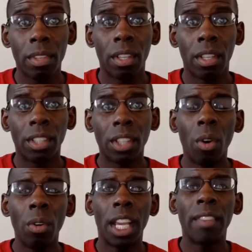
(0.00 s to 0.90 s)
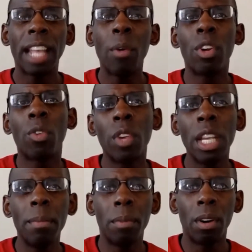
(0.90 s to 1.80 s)
So if they want to read
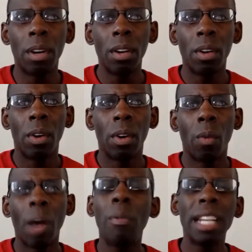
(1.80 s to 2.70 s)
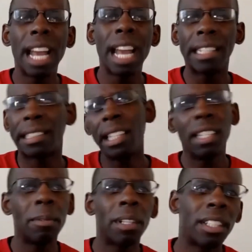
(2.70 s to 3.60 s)
more, why are we not sending
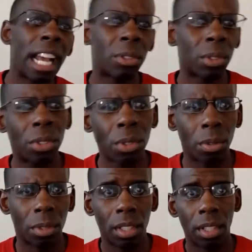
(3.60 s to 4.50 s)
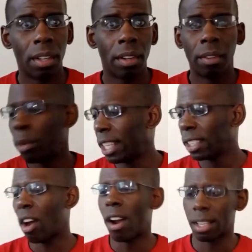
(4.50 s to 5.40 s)
them to Joshua's Truth with this
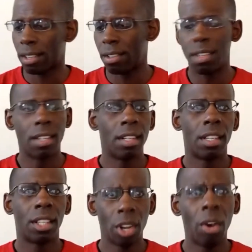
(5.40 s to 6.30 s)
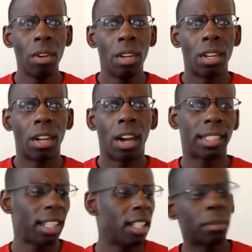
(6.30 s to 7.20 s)
article? You know, or
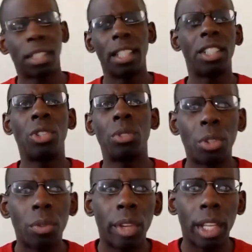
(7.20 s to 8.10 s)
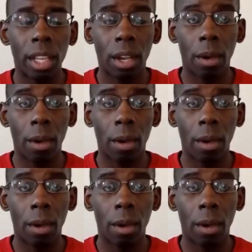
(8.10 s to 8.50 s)
sending them to this YouTube video,